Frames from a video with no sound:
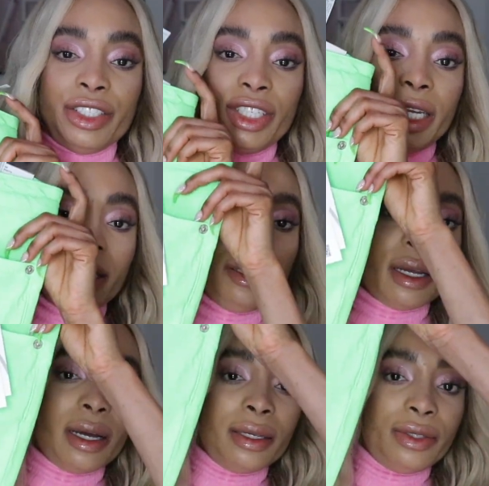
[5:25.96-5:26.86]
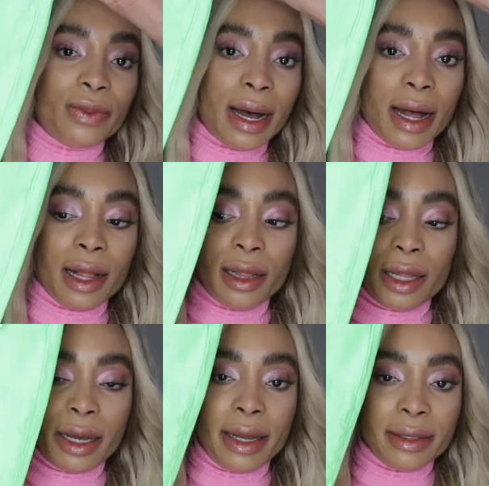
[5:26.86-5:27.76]
jean as well,
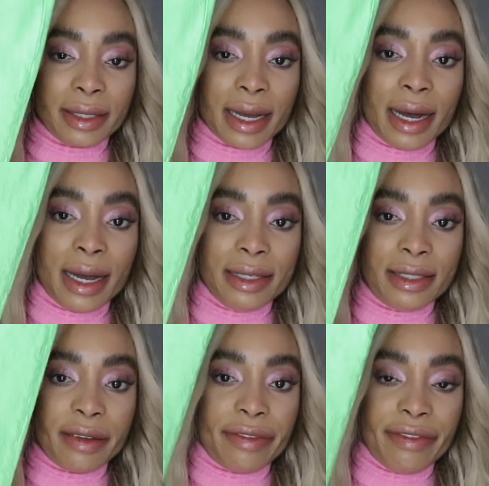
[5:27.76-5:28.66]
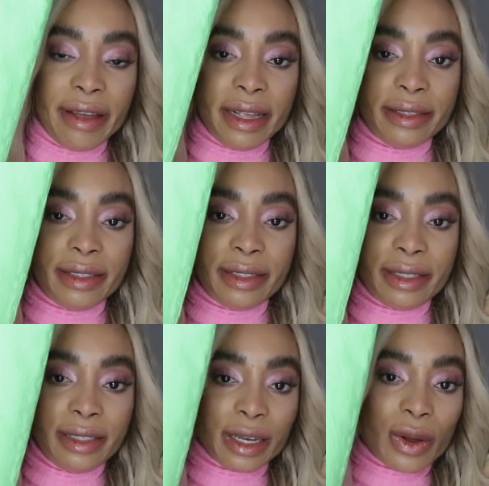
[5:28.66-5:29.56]
and guys, the fit,
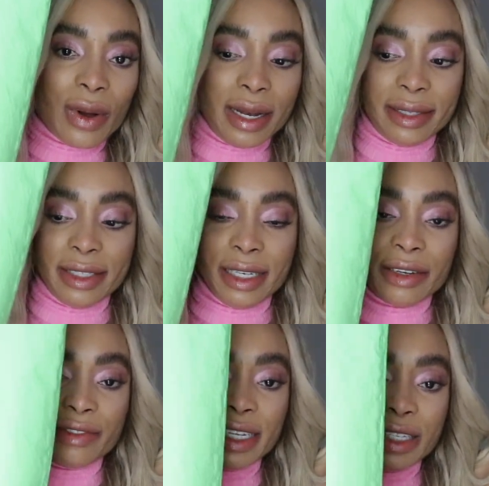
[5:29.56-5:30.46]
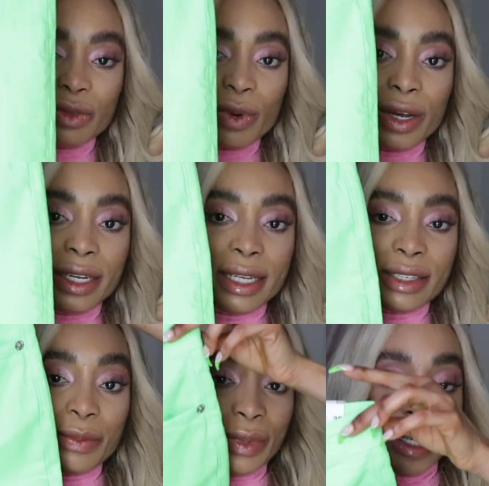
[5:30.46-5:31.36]
the quality of this one is
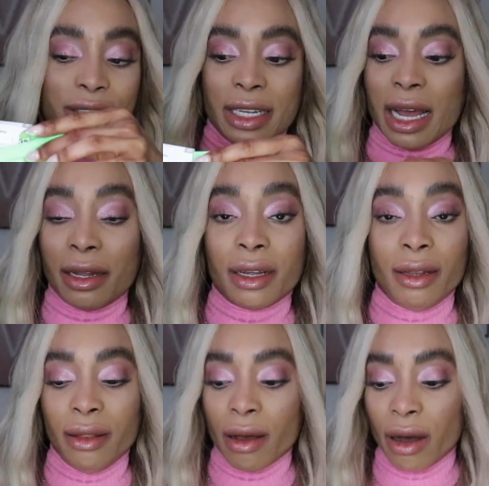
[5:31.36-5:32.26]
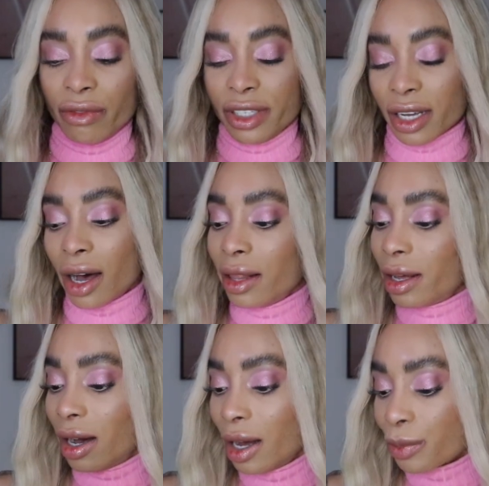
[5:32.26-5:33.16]
amazing, and I love the
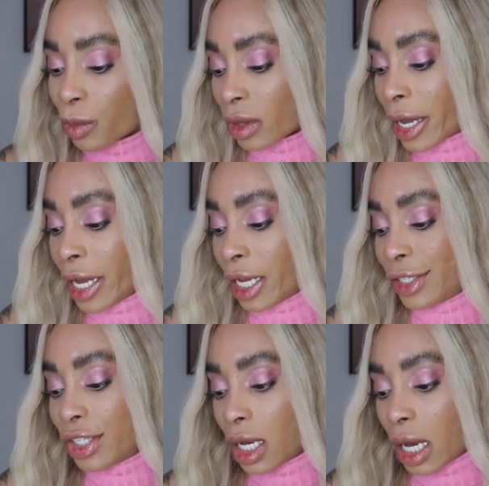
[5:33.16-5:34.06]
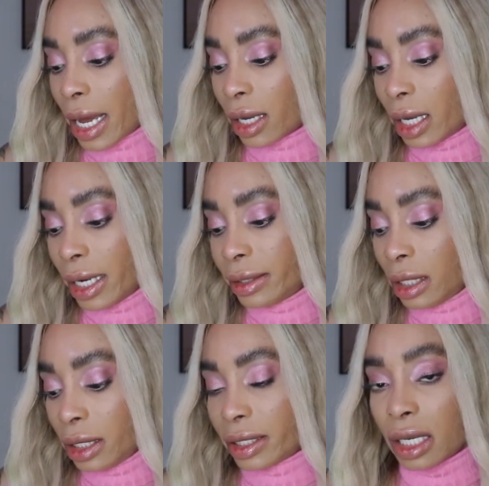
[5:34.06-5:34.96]
color. So I got it
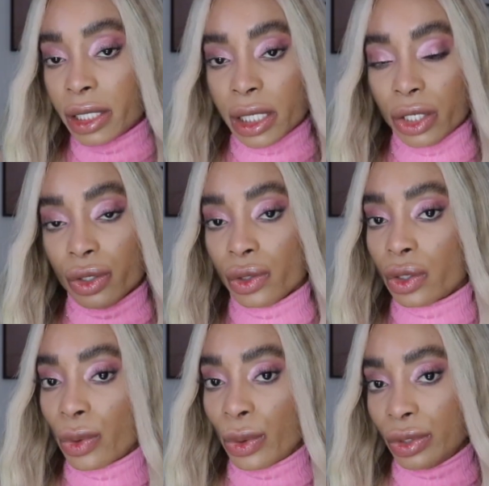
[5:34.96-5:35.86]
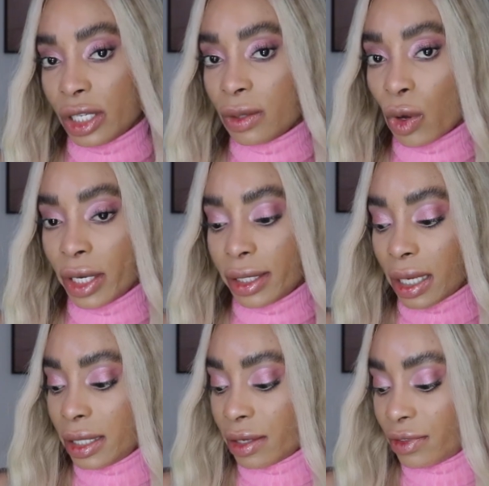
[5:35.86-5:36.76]
in a size 32, so the smallest
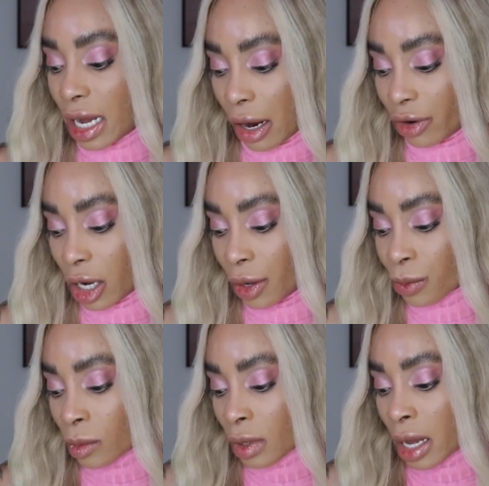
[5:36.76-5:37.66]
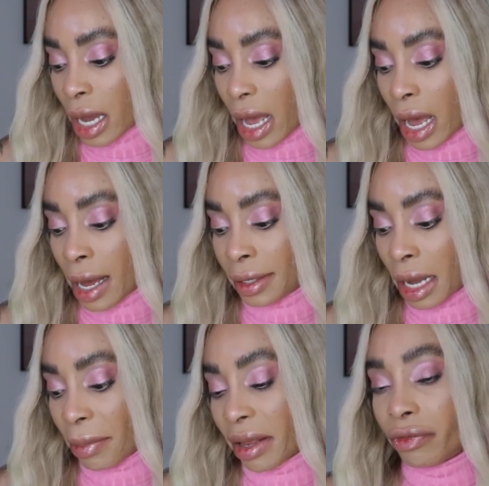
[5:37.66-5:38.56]
size of Zara, and I
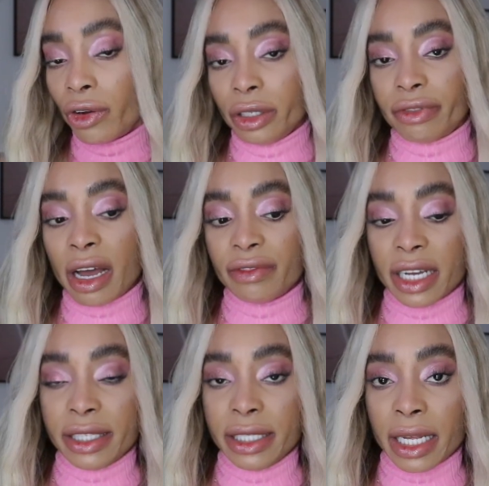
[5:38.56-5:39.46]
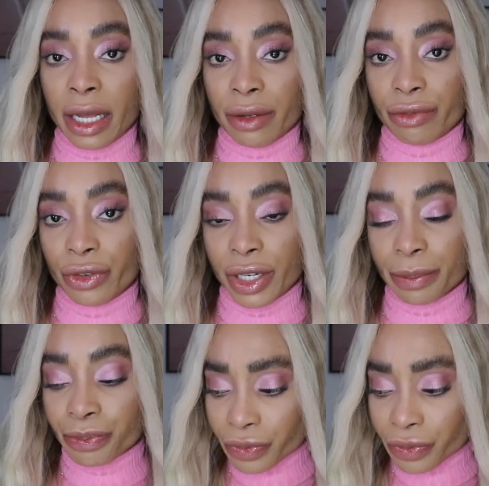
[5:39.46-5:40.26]
paid $45.99 for it.